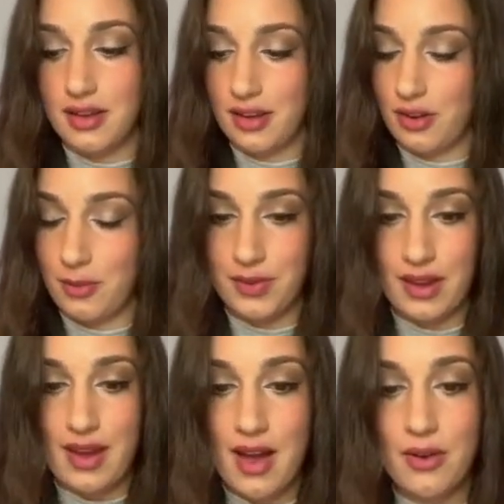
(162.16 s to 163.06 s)
increment the
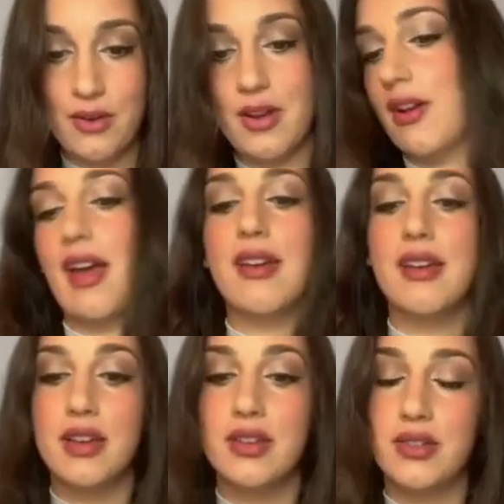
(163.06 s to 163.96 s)
count. Okay,
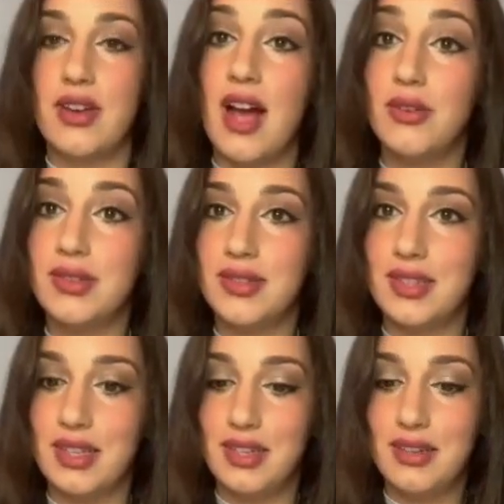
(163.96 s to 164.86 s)
so now
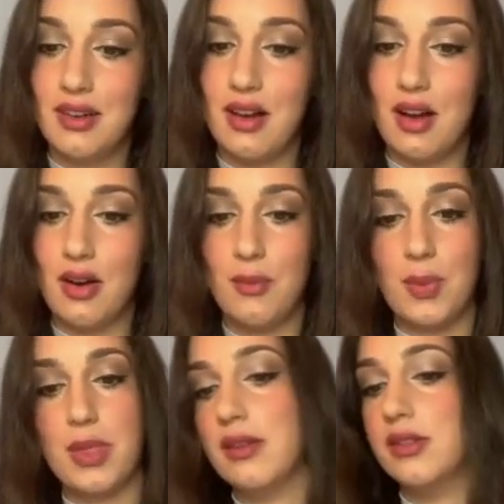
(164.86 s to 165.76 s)
C,
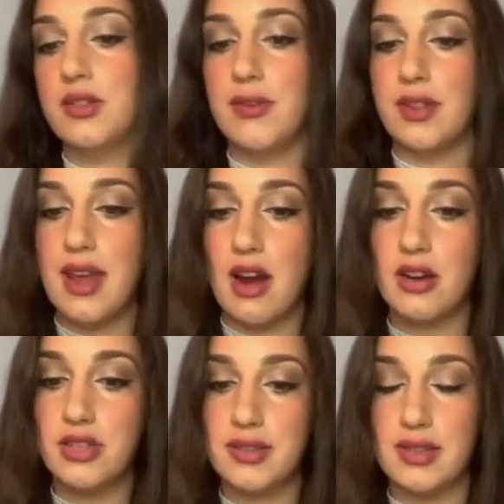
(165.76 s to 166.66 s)
um, so for the
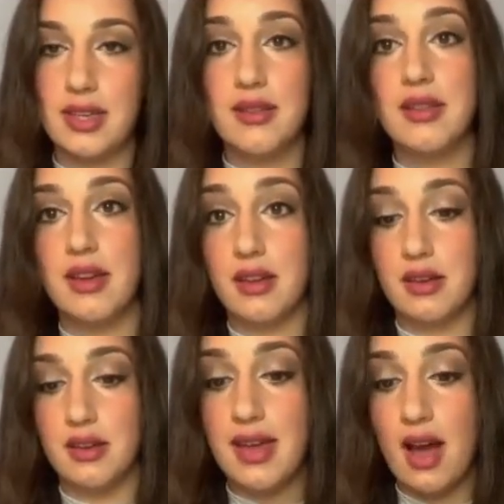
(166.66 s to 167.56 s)
character C,
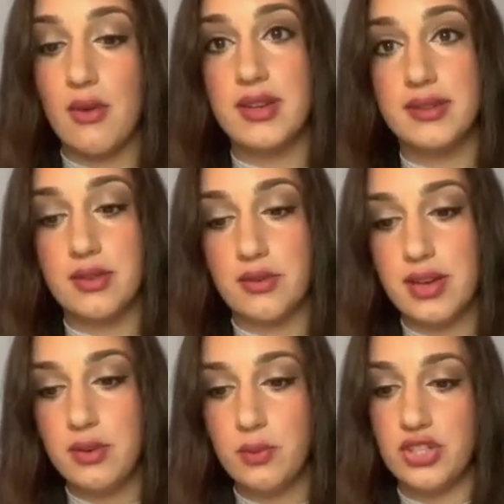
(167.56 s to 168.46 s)
the count is
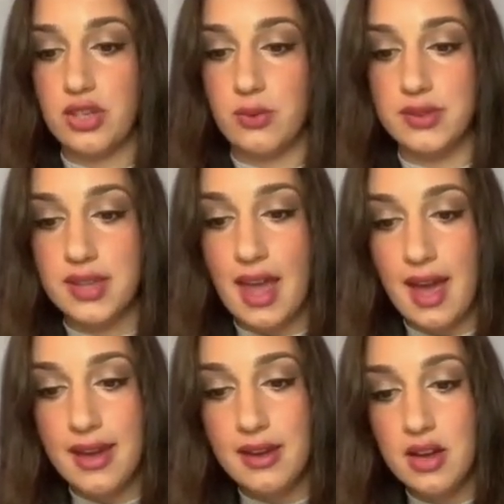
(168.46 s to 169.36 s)
three, which equals
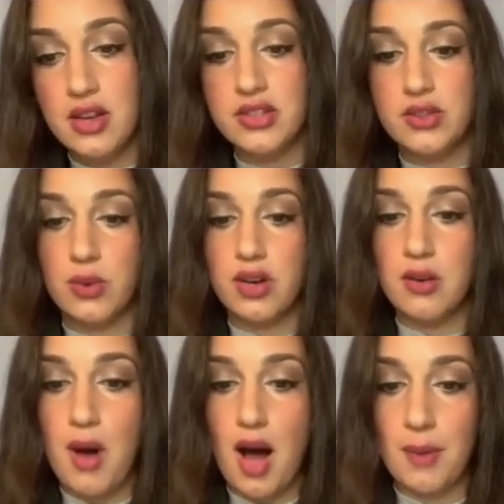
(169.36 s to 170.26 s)
K. So we're
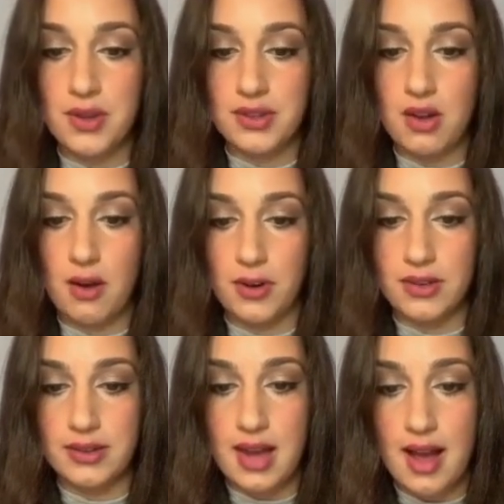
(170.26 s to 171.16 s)
gonna pop this off our
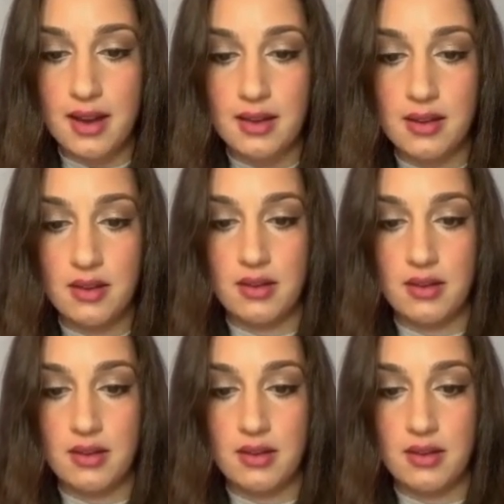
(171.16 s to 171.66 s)
stack.